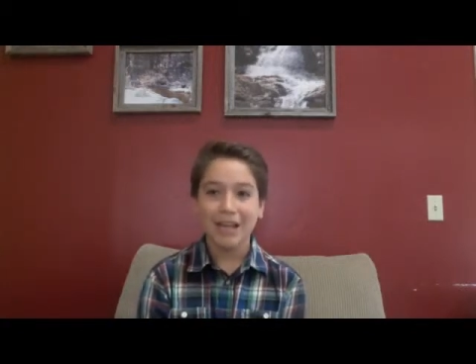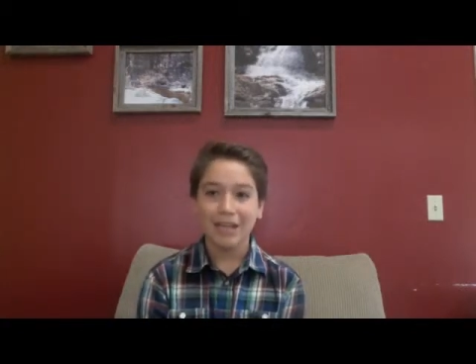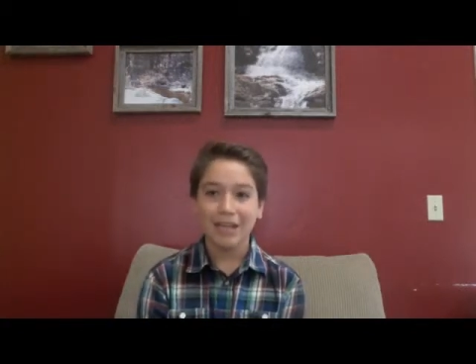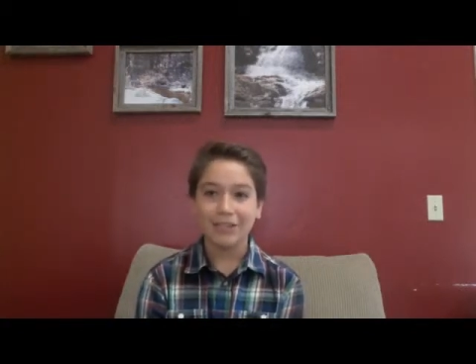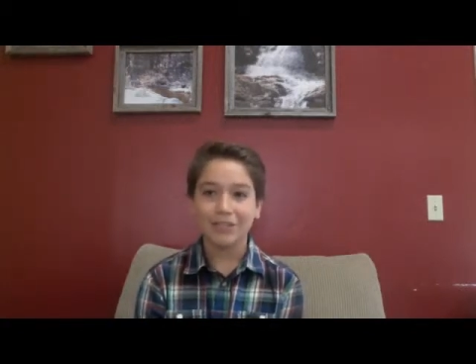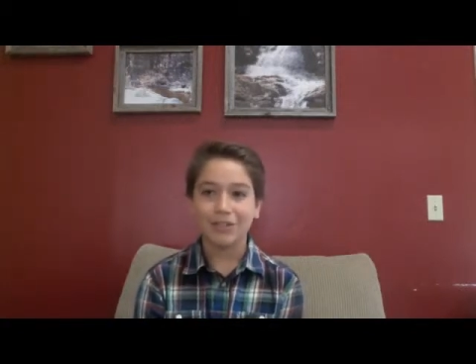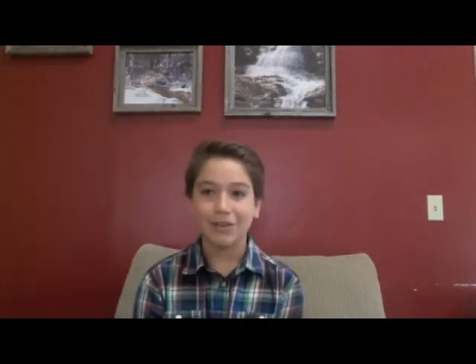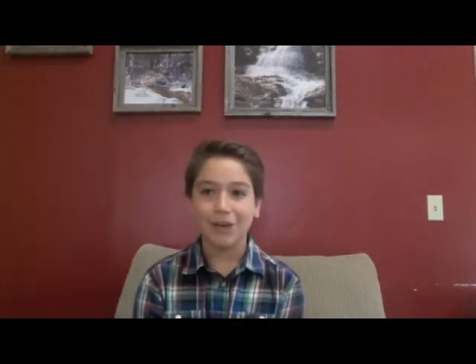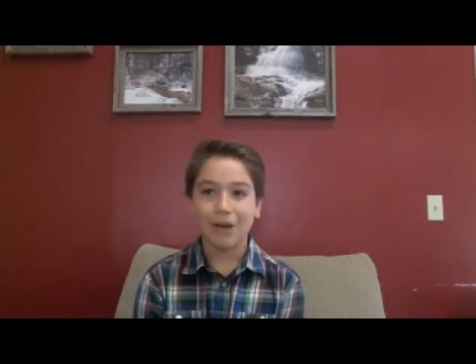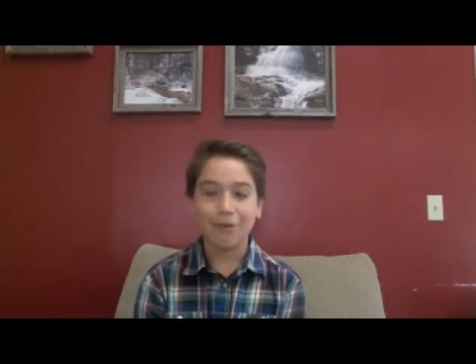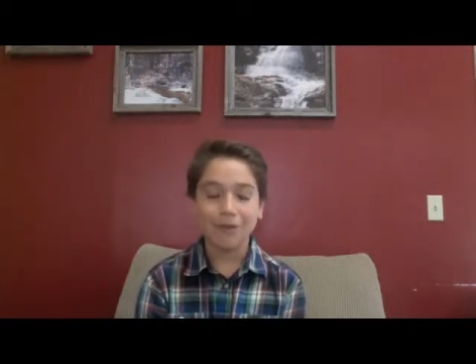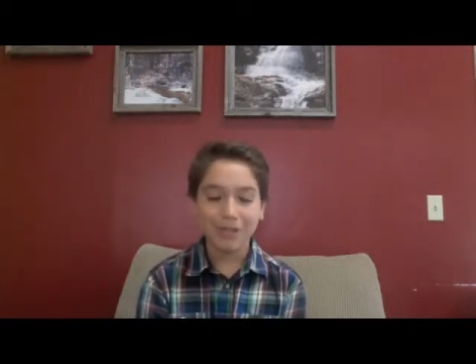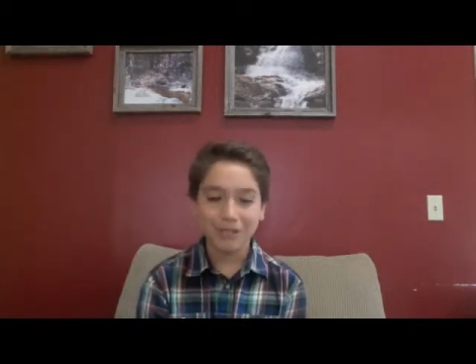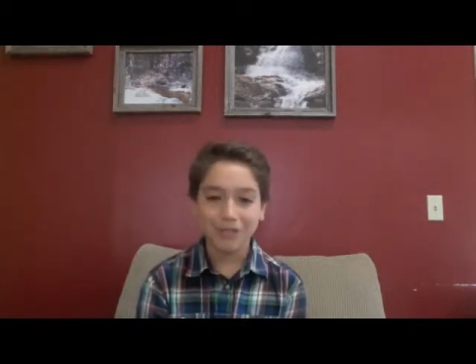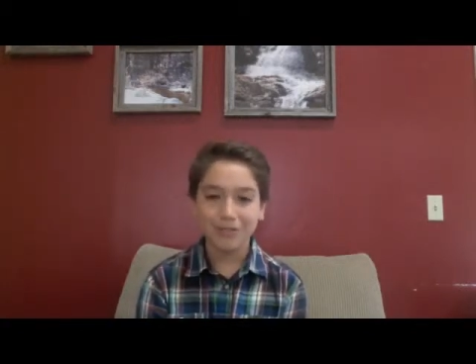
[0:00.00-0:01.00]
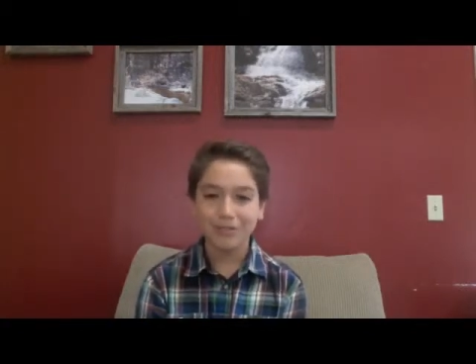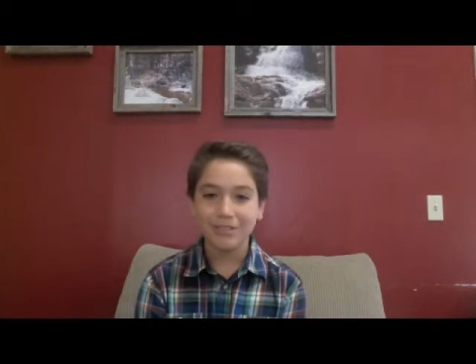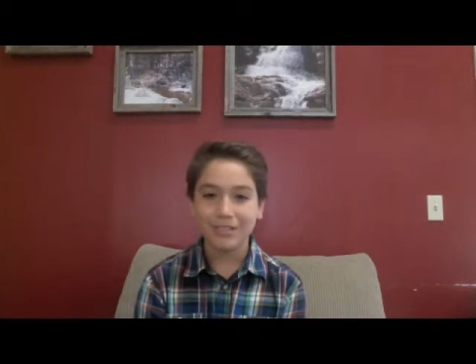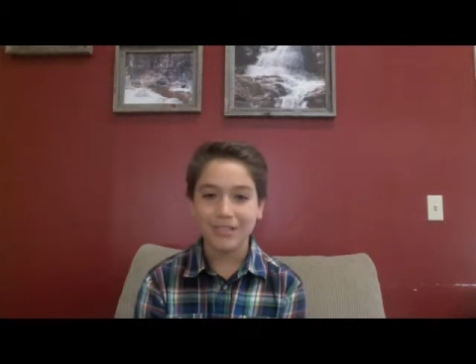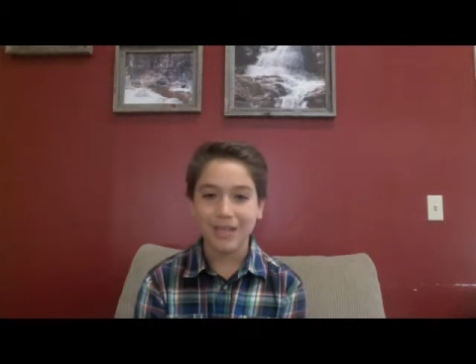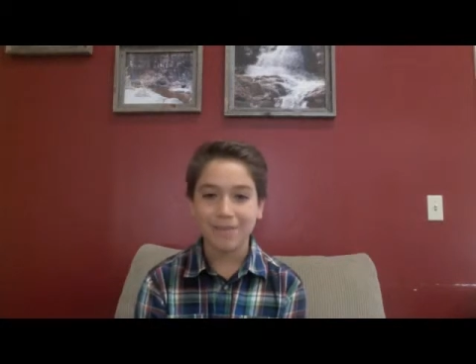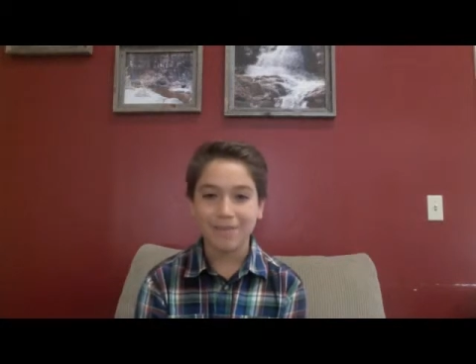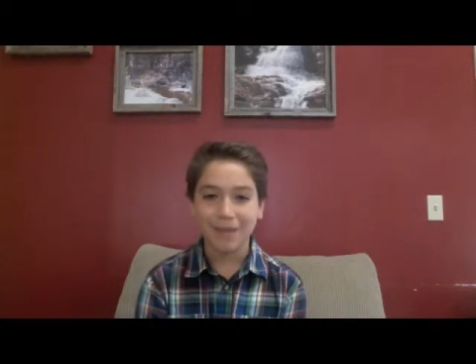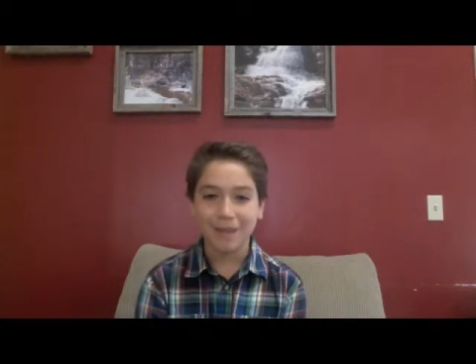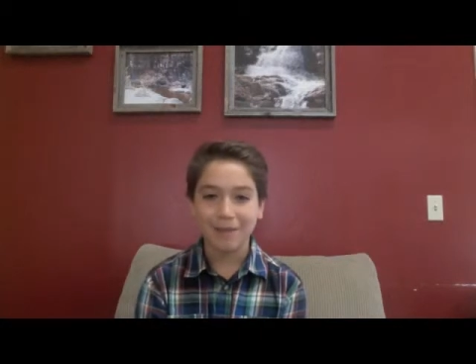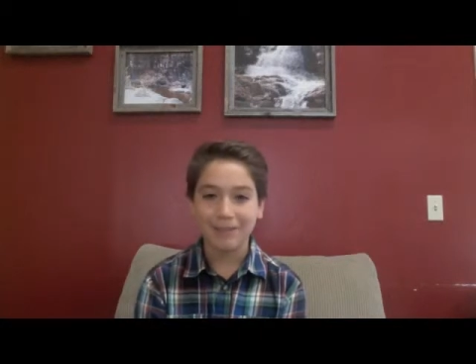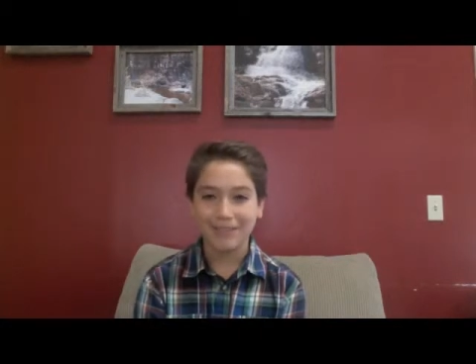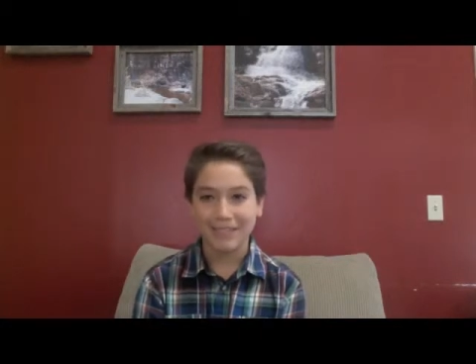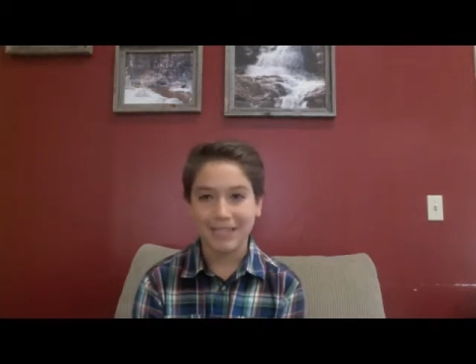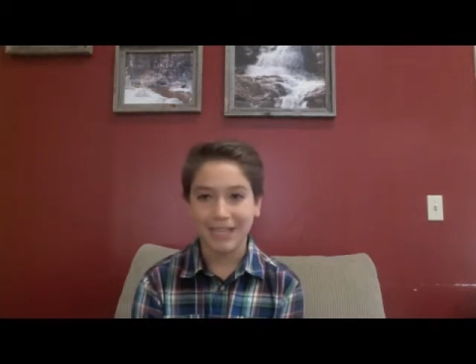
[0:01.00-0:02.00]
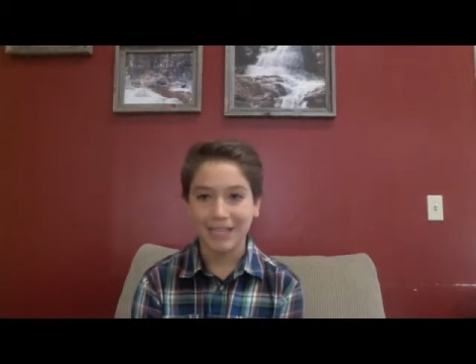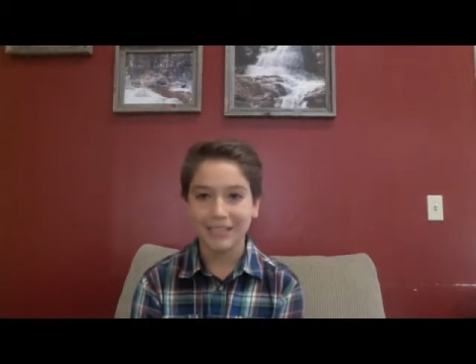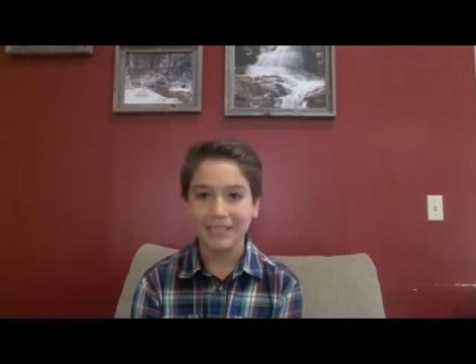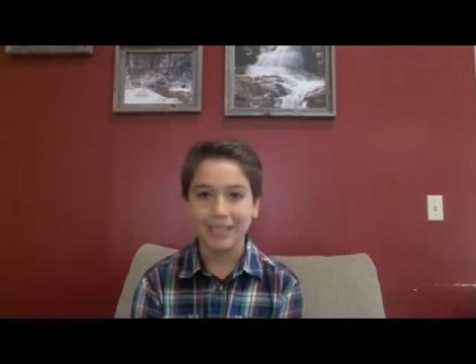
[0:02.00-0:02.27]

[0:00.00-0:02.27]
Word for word: And so I want to do the same thing with science.